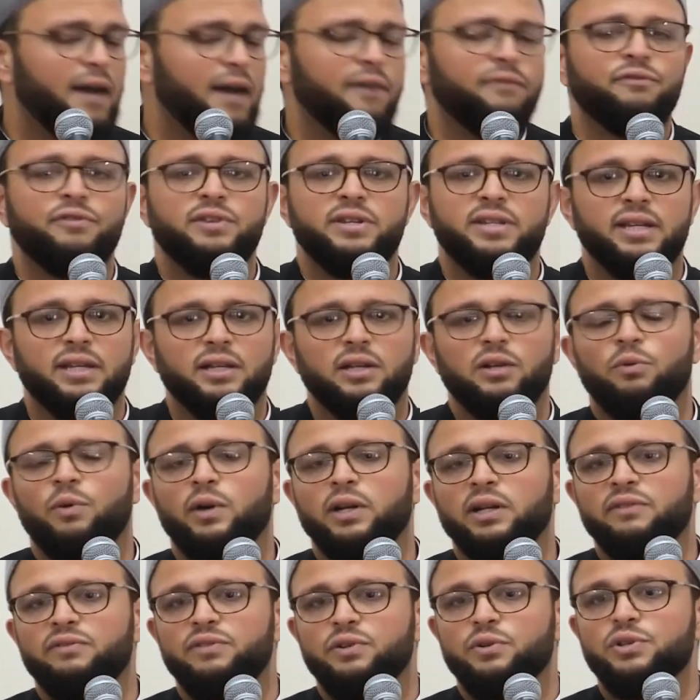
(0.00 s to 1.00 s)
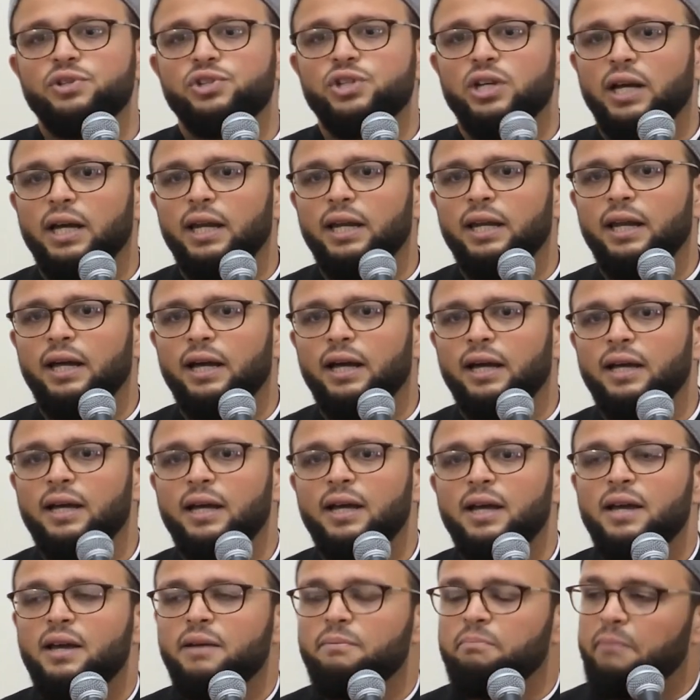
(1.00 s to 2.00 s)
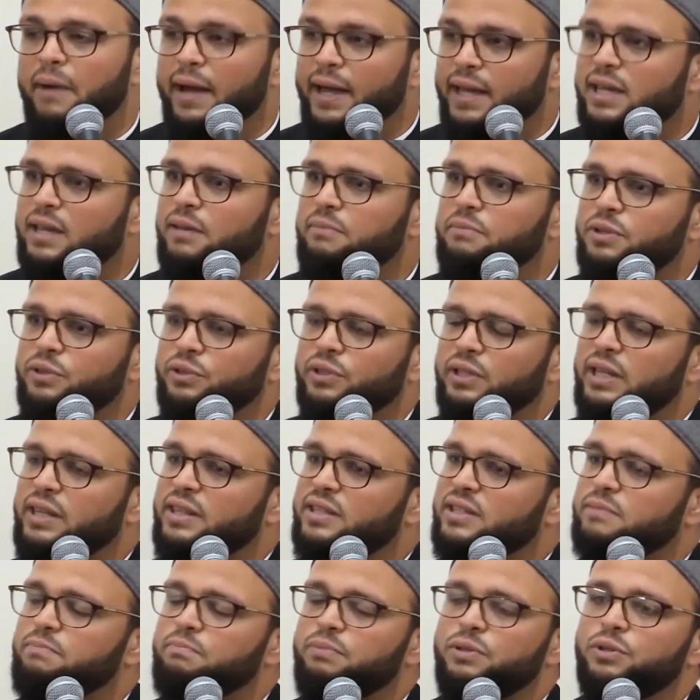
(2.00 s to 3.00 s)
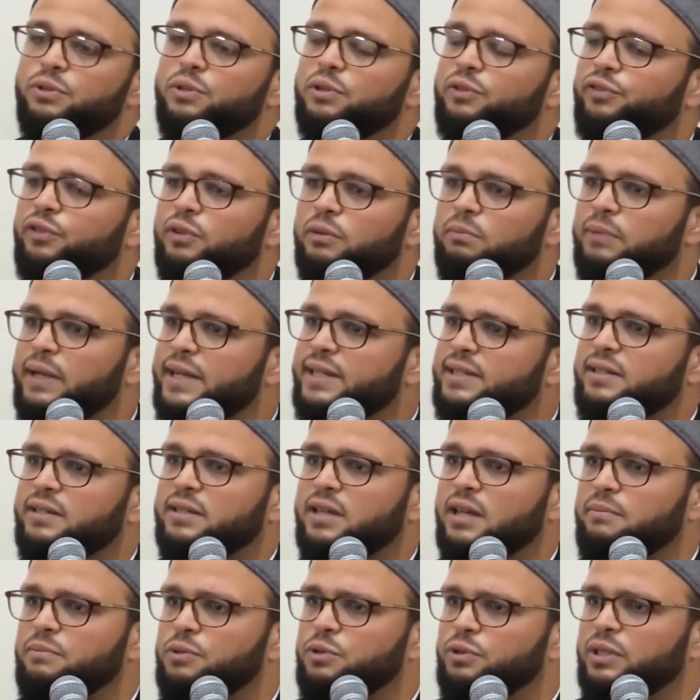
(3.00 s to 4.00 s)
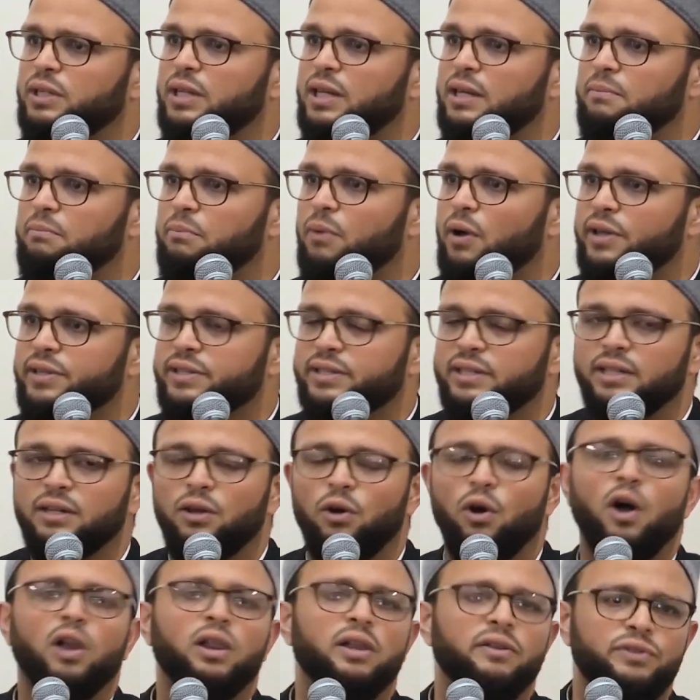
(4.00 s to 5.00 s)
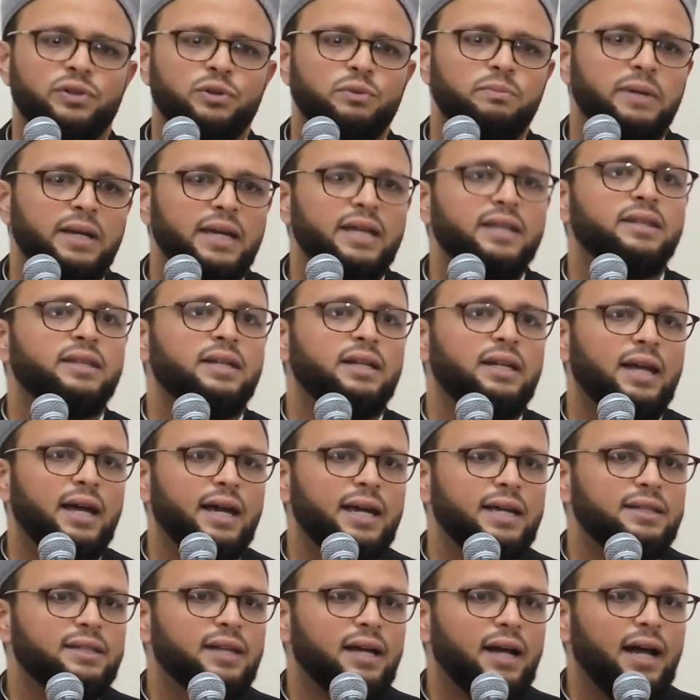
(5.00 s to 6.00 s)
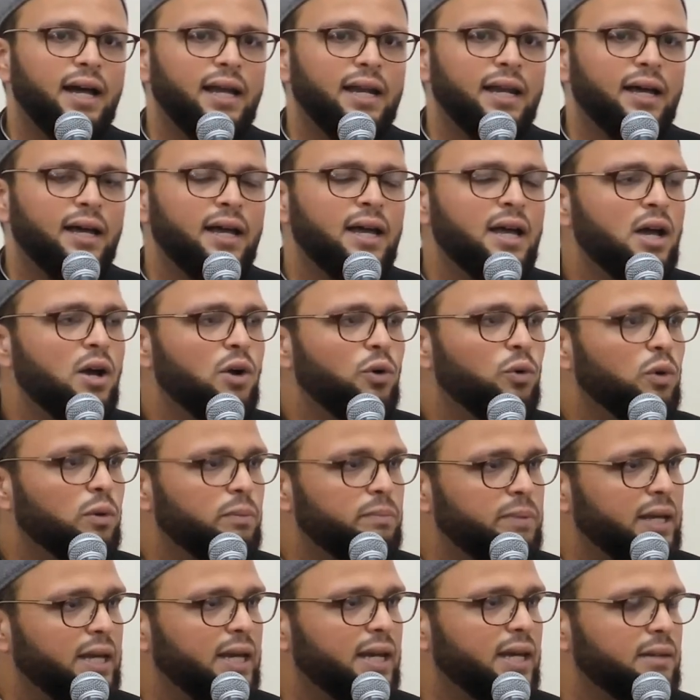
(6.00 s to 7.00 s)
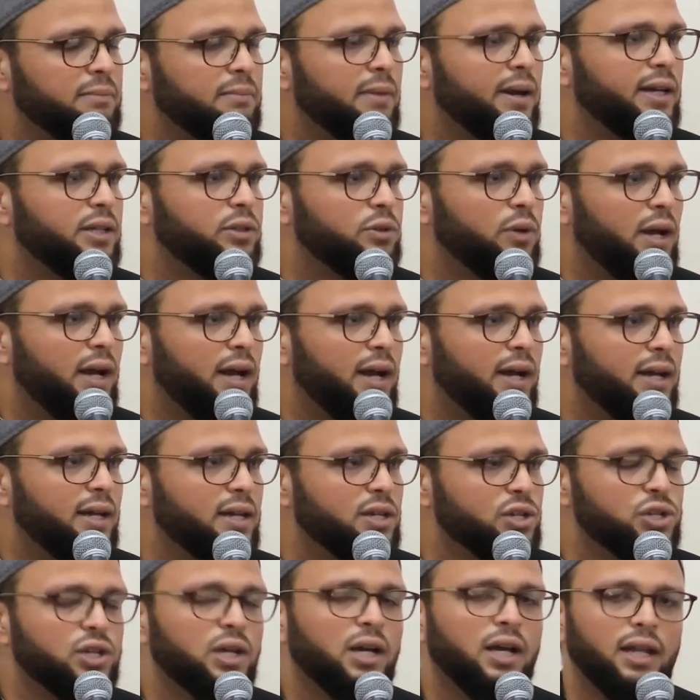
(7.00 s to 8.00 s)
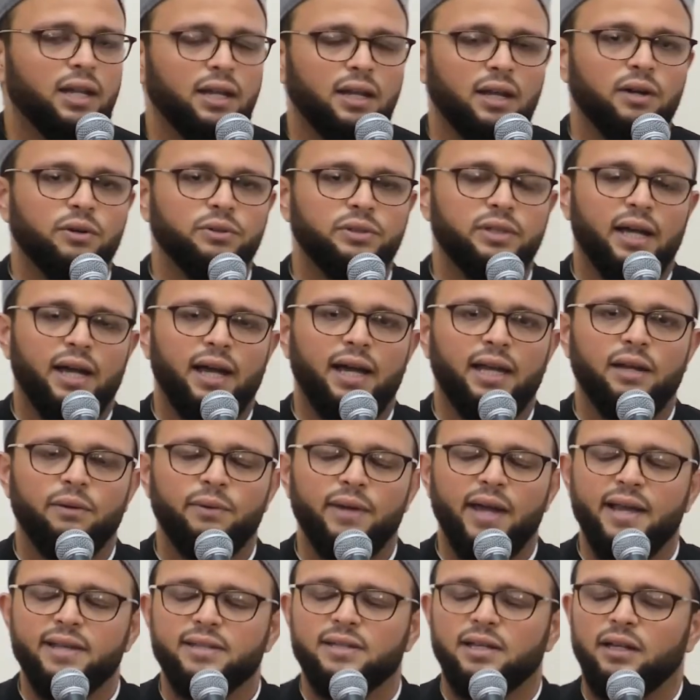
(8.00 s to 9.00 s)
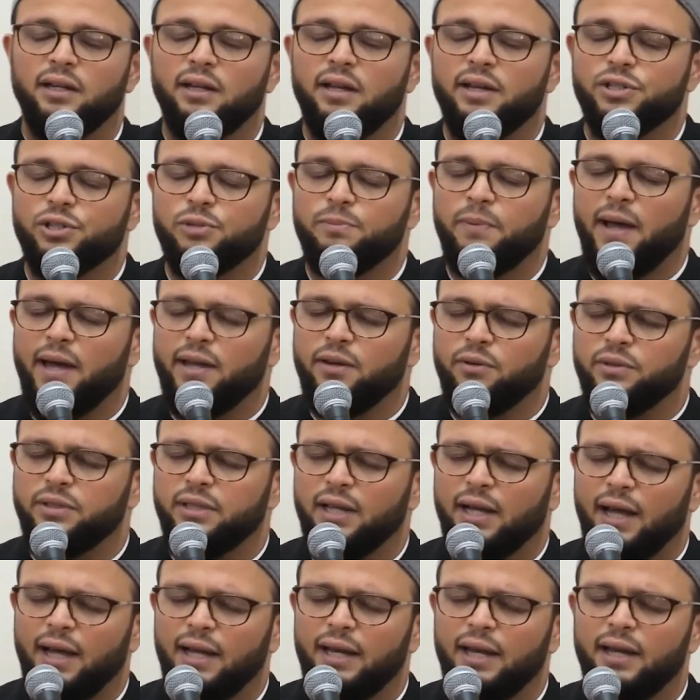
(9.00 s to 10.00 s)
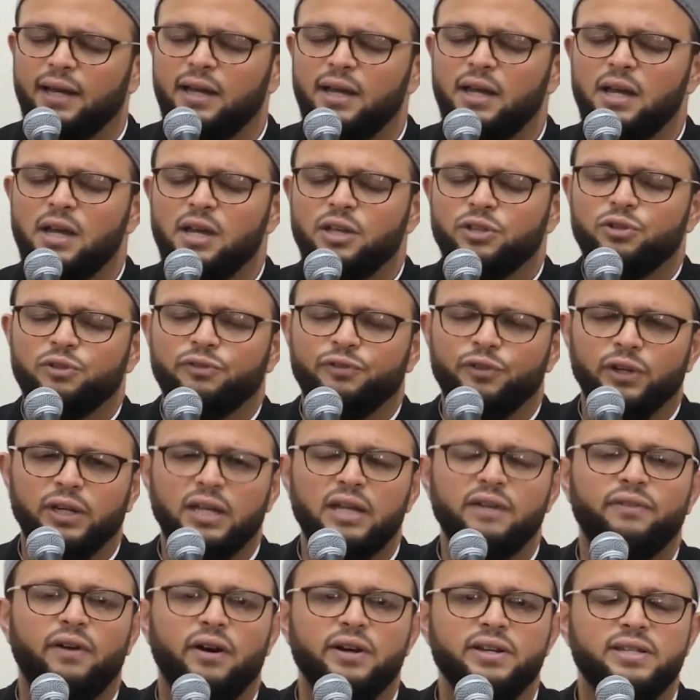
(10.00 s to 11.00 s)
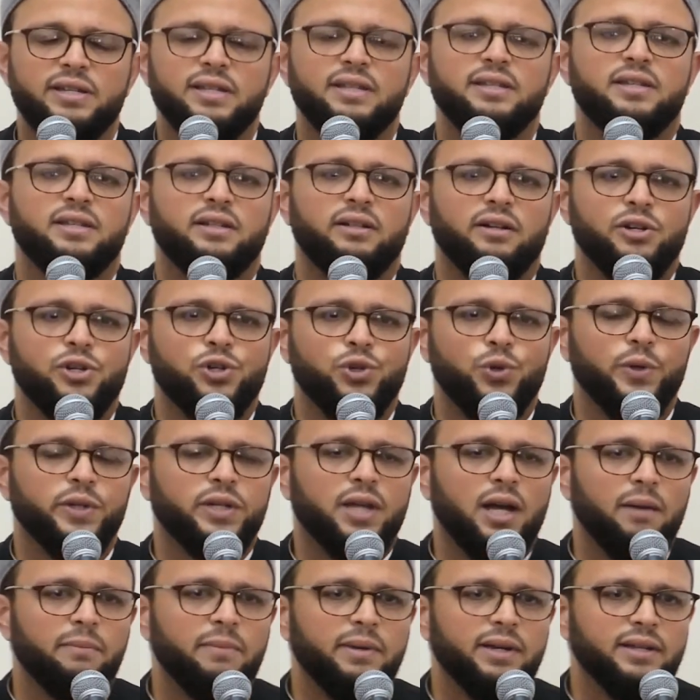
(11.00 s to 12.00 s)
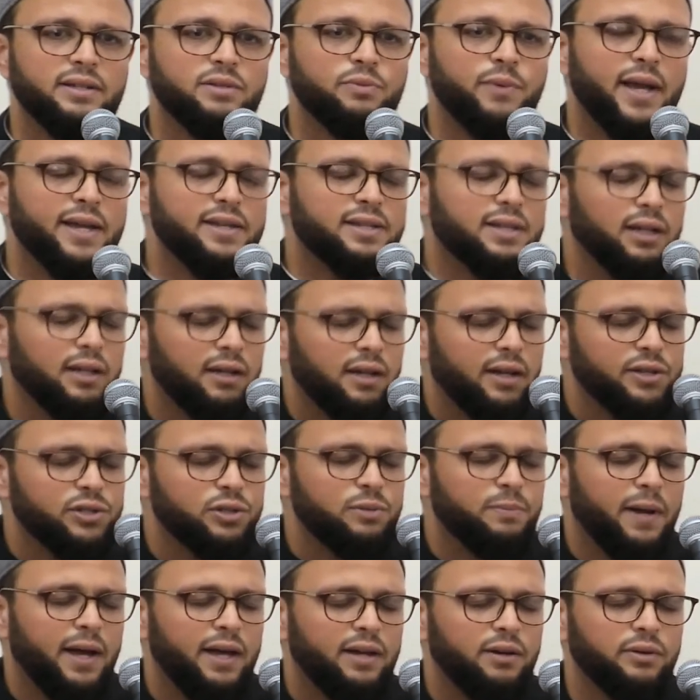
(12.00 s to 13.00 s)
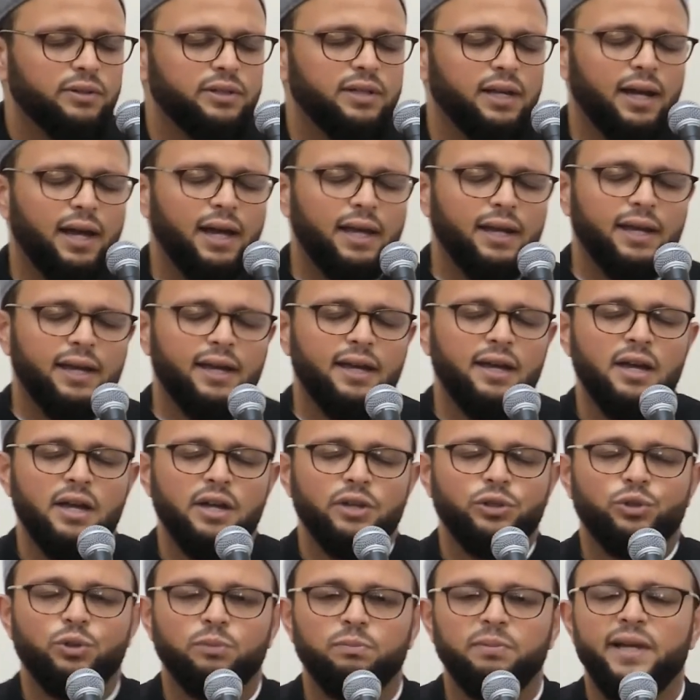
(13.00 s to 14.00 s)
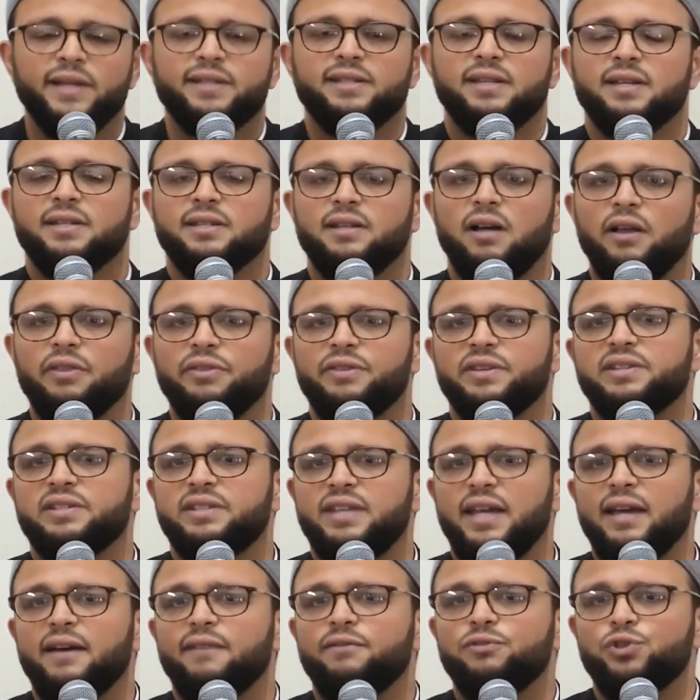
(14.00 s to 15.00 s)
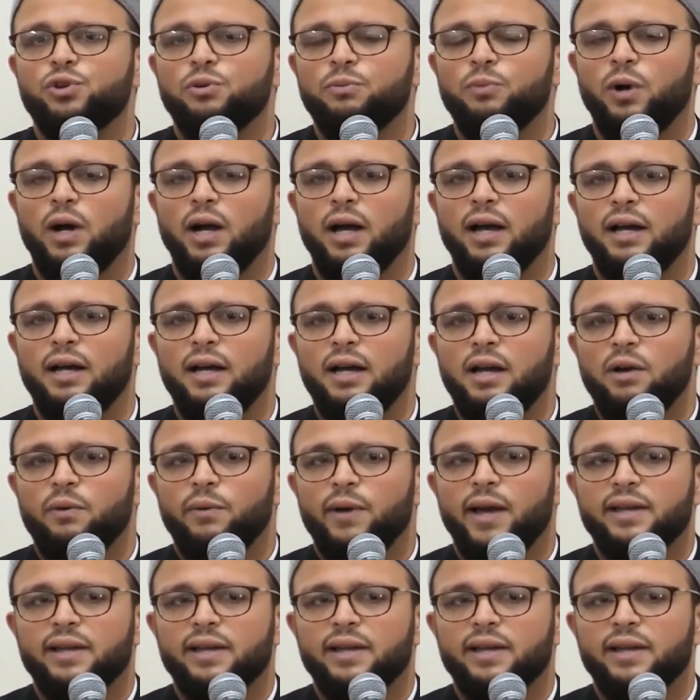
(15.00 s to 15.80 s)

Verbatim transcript: Every single one of you, inshallah, my community, this beautiful, blessed community in Boston, all of you, bi'idhnillahi ta'ala, will be in my dua, inshaAllah ta'ala. We ask Allah subhanahu wa ta'ala to forgive our sins and our shortcomings. We ask Allah subhanahu wa ta'ala to bless us on this day of Jumu'ah.